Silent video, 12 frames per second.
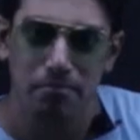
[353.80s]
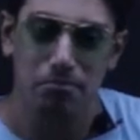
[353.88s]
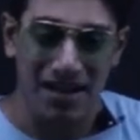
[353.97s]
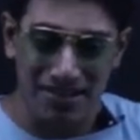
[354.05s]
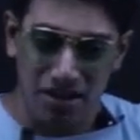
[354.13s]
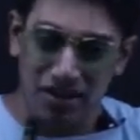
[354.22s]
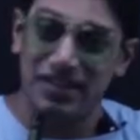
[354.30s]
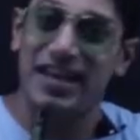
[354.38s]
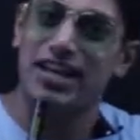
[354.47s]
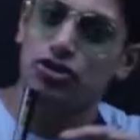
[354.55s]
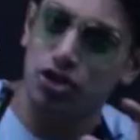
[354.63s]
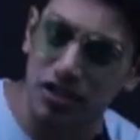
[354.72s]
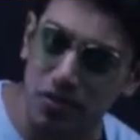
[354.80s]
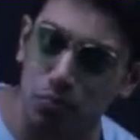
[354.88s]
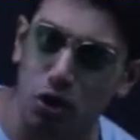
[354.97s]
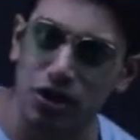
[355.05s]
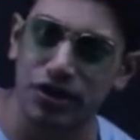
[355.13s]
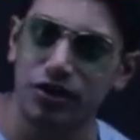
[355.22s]
by the gaseous
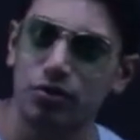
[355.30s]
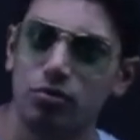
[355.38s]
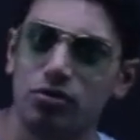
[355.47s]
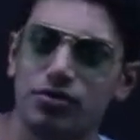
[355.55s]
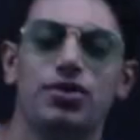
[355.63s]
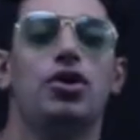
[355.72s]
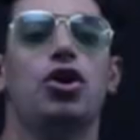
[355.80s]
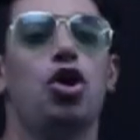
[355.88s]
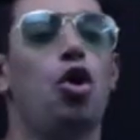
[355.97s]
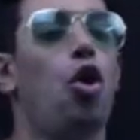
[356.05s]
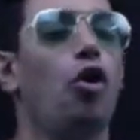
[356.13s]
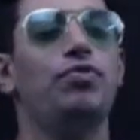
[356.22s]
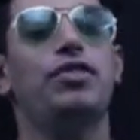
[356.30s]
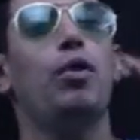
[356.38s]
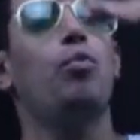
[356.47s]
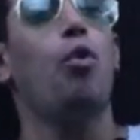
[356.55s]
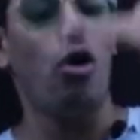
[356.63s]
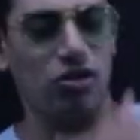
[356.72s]
molecules on
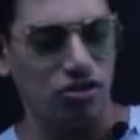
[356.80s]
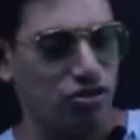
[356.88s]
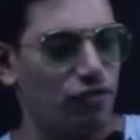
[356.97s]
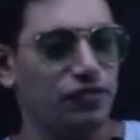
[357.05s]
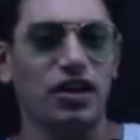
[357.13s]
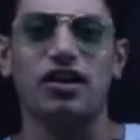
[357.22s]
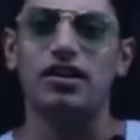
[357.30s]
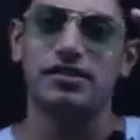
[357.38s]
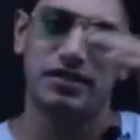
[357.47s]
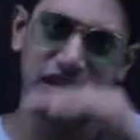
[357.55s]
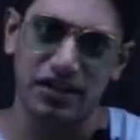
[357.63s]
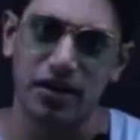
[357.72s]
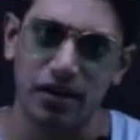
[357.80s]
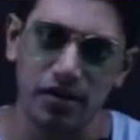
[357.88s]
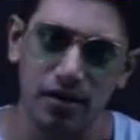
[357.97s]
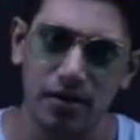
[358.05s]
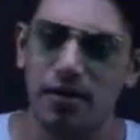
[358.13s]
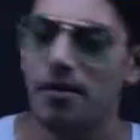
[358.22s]
the walls of the container,